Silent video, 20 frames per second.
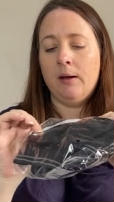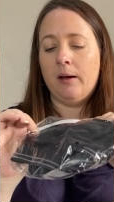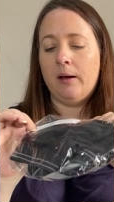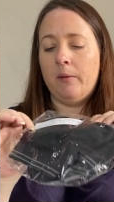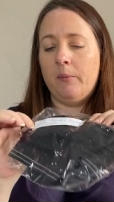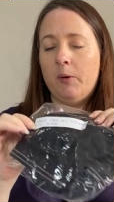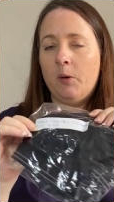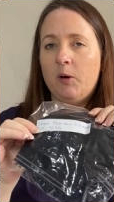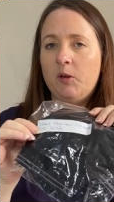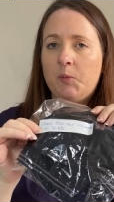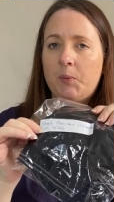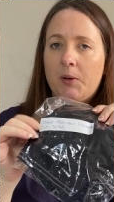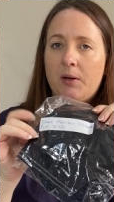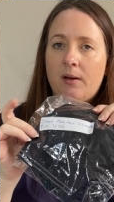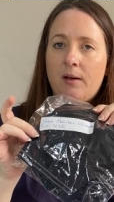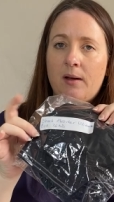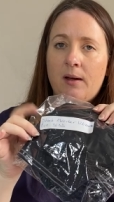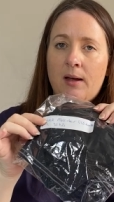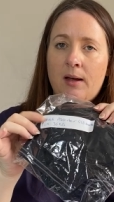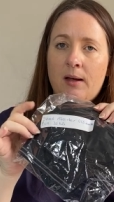and we always put
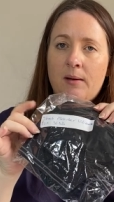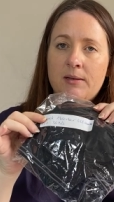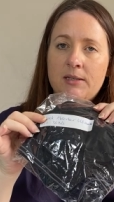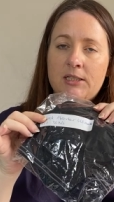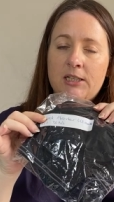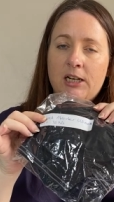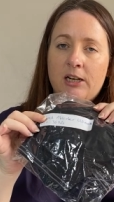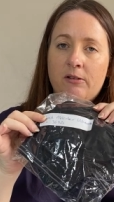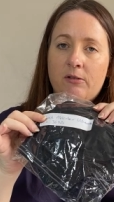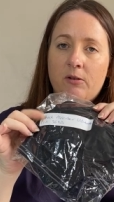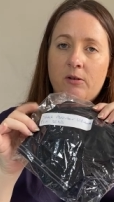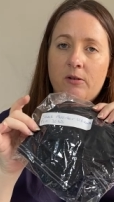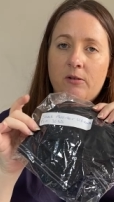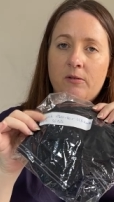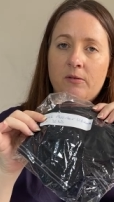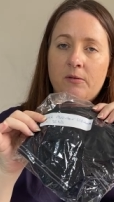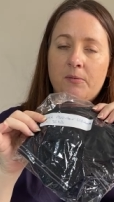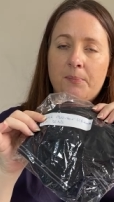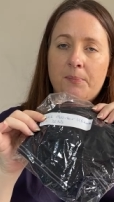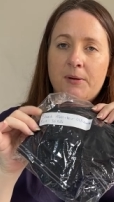a sticker on
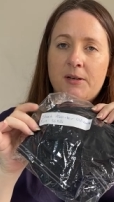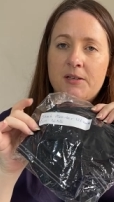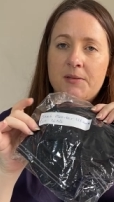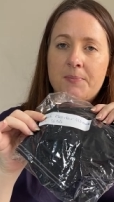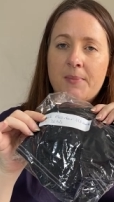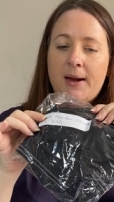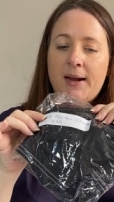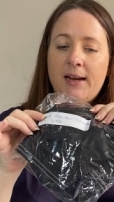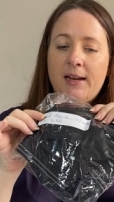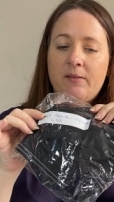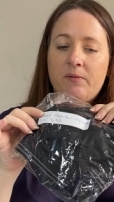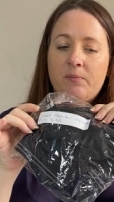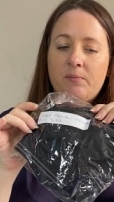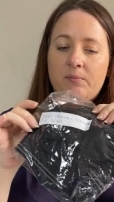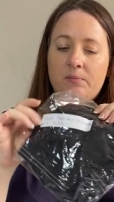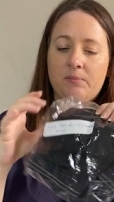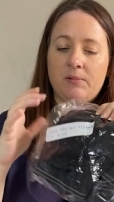because mainly